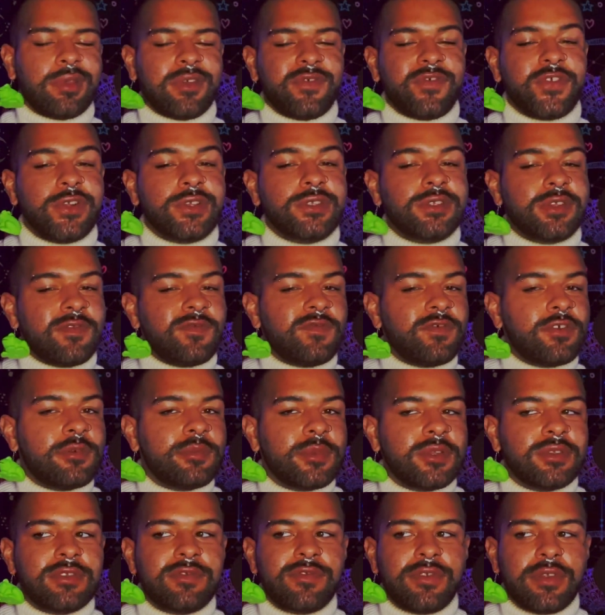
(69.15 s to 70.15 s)
But first and
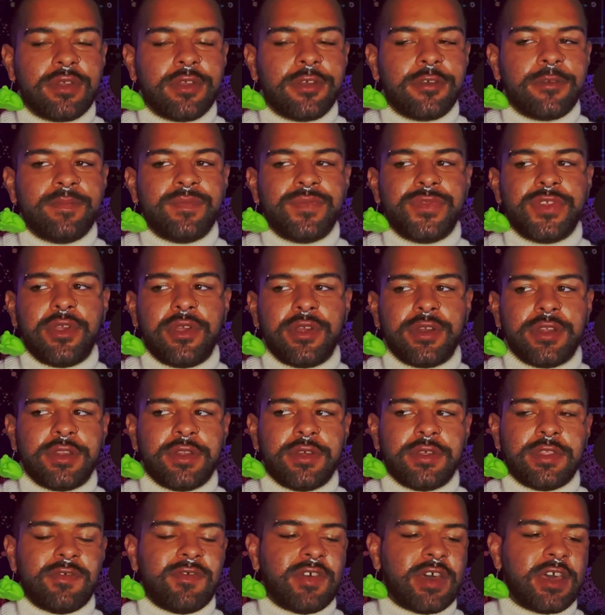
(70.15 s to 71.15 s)
foremost, Virgo, you already
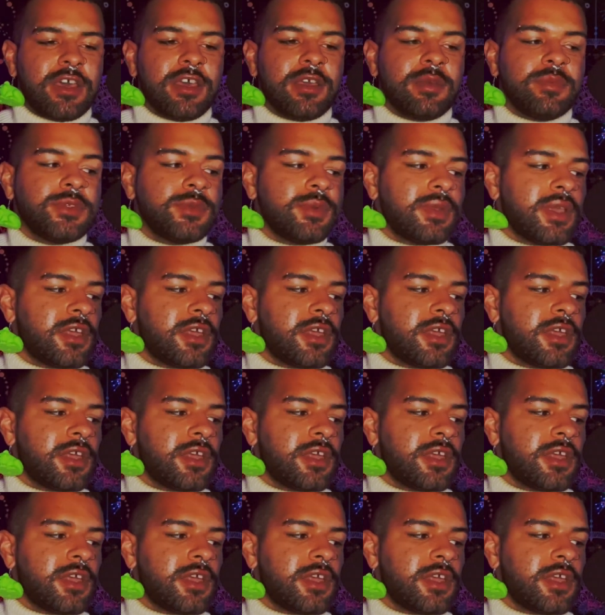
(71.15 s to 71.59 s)
know the vibes.